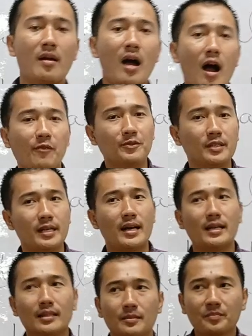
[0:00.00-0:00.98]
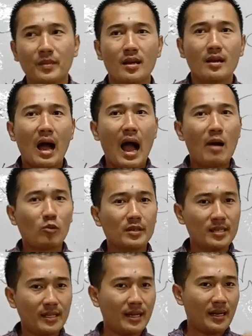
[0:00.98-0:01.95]
After that, I will
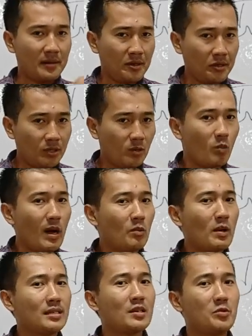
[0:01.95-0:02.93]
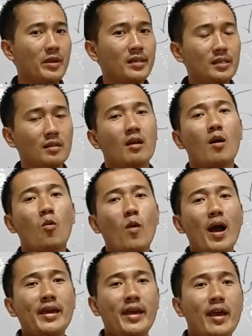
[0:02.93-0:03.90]
see the condition. What was the reason?
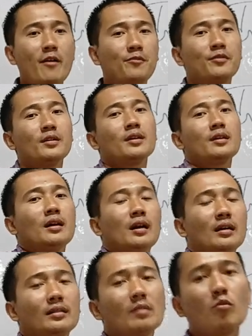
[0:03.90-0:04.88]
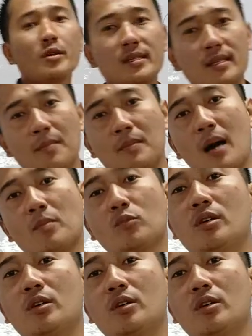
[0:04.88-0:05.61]
Why have the Muslim come to